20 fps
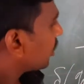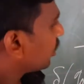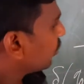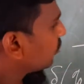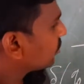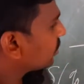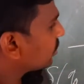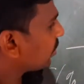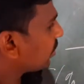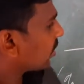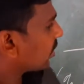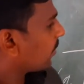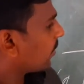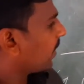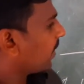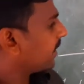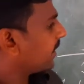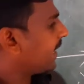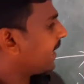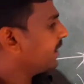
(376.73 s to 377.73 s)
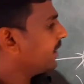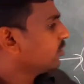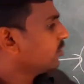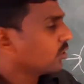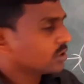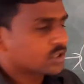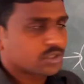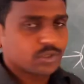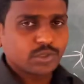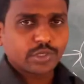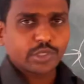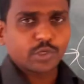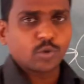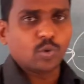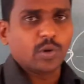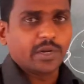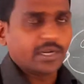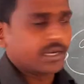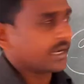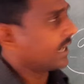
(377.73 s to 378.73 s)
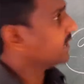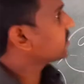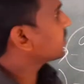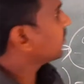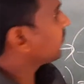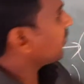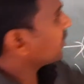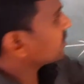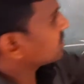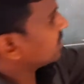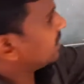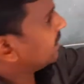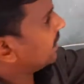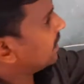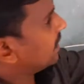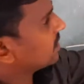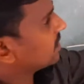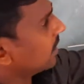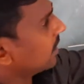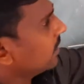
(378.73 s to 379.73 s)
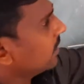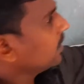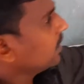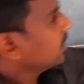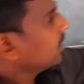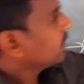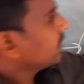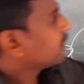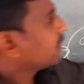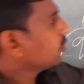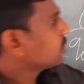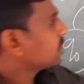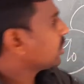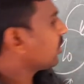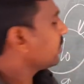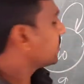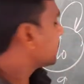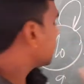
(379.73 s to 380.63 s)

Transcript: q0 comma a, it goes to q1, transition function. Delta q0